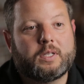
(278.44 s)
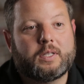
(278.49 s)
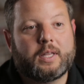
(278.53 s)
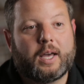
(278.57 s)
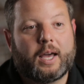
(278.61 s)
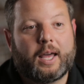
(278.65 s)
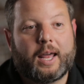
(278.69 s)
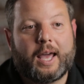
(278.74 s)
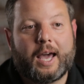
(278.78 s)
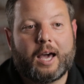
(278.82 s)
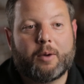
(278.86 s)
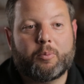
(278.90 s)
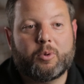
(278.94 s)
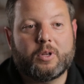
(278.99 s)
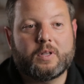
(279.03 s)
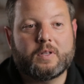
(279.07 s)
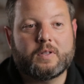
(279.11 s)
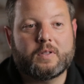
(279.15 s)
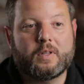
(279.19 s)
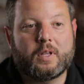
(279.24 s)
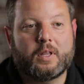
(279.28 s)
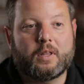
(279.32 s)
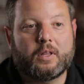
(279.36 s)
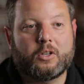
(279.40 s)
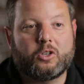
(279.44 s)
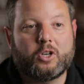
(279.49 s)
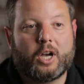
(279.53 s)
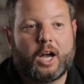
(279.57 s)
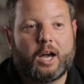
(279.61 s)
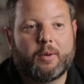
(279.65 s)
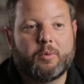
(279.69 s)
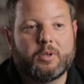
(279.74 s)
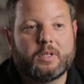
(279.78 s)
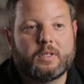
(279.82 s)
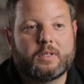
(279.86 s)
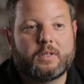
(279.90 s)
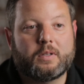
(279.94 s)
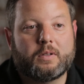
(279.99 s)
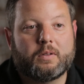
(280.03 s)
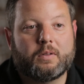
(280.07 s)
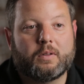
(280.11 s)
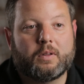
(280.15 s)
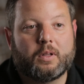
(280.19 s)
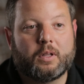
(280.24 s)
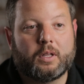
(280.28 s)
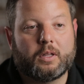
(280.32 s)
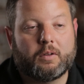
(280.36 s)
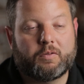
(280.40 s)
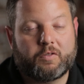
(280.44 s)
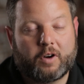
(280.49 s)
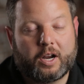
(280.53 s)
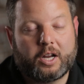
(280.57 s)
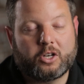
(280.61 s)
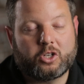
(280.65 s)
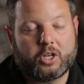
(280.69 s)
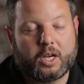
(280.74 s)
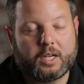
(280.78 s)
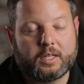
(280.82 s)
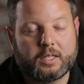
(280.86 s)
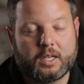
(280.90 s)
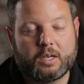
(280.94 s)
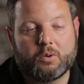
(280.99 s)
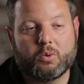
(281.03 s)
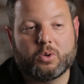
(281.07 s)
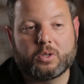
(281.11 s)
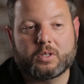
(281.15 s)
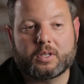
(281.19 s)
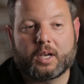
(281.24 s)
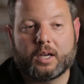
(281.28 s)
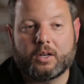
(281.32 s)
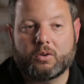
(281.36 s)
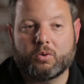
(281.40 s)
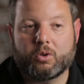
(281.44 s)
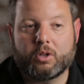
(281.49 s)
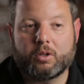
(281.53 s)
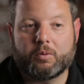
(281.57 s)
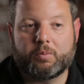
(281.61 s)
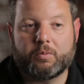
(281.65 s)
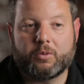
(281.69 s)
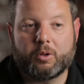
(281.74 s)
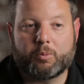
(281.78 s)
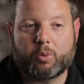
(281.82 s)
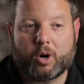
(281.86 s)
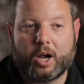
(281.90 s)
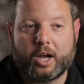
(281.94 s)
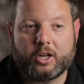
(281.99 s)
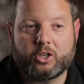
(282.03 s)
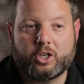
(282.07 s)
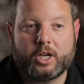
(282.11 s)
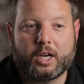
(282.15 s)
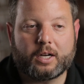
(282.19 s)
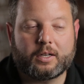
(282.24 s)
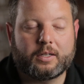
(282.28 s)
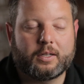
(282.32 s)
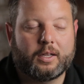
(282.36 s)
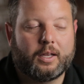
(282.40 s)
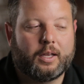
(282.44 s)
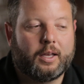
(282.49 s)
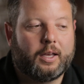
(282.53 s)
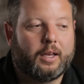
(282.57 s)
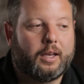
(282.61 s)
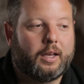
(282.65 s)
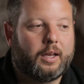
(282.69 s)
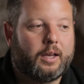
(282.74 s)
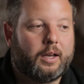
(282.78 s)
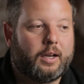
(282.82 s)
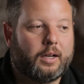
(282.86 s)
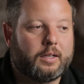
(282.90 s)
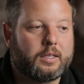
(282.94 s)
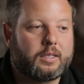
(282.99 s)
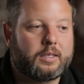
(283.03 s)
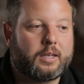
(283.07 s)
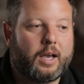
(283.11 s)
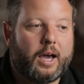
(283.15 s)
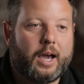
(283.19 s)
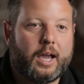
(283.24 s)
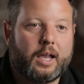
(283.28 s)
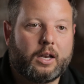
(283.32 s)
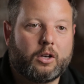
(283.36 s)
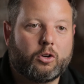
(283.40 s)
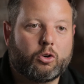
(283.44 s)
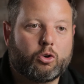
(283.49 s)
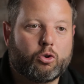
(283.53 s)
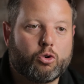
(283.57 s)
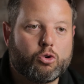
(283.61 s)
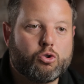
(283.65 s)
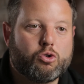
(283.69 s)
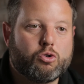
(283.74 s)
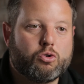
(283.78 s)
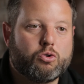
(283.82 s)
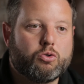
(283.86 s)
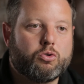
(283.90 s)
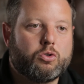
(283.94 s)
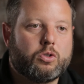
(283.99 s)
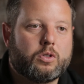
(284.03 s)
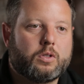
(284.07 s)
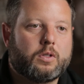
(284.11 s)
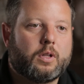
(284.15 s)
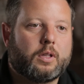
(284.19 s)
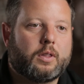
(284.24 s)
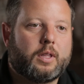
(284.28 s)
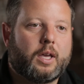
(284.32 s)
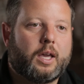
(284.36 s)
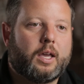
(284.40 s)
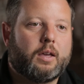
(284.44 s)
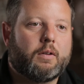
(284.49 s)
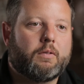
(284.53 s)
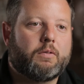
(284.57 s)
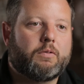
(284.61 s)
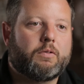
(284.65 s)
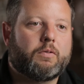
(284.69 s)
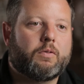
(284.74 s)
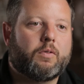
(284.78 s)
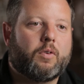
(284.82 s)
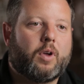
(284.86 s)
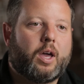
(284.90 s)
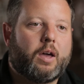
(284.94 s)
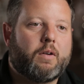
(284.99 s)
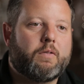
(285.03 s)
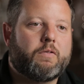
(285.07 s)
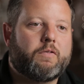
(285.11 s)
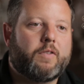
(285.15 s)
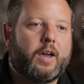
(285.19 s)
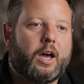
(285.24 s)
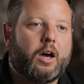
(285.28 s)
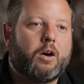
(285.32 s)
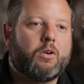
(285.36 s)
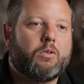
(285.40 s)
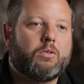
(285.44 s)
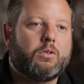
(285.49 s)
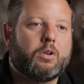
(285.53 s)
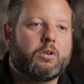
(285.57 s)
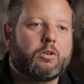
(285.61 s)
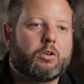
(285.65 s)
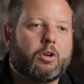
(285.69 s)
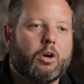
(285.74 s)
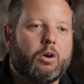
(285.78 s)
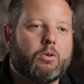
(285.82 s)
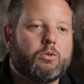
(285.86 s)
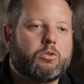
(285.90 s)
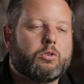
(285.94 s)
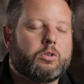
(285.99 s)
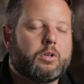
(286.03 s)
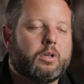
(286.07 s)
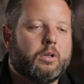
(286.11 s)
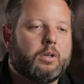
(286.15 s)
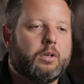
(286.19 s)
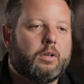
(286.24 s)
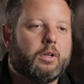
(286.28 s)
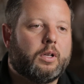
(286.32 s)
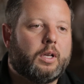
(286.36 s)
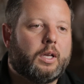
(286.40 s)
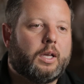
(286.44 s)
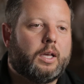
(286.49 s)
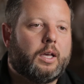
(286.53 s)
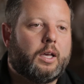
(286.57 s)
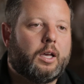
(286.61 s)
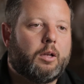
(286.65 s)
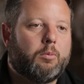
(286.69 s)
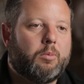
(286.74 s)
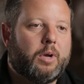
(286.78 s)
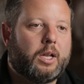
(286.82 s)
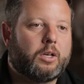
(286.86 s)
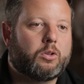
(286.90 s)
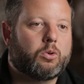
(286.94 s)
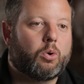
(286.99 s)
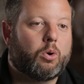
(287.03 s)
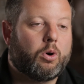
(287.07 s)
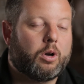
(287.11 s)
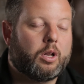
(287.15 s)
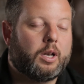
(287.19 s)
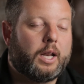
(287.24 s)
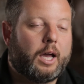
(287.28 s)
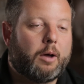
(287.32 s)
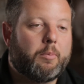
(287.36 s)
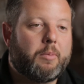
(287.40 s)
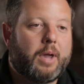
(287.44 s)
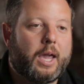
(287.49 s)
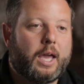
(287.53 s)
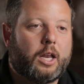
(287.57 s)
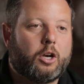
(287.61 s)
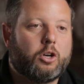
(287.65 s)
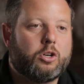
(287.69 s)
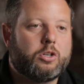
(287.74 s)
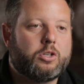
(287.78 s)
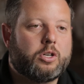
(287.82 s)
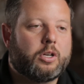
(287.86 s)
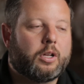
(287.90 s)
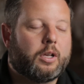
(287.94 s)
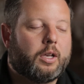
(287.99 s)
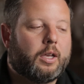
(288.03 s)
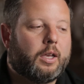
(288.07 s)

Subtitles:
that happens, then the job is the franchisee will schedule the project, assign crews that they have found and coached and mentored and now manage,